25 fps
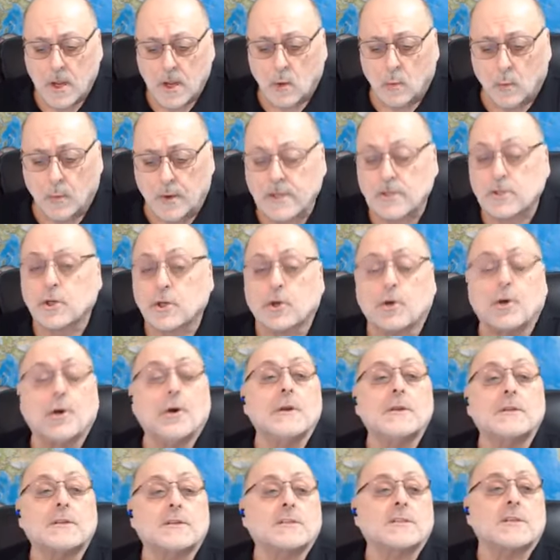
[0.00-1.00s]
which
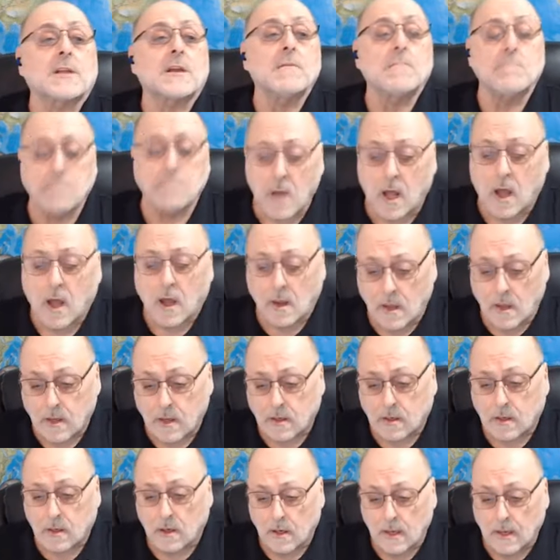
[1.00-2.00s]
could
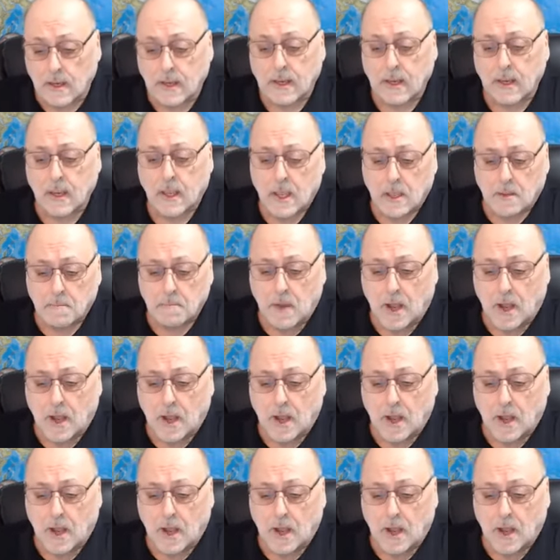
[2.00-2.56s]
symbolically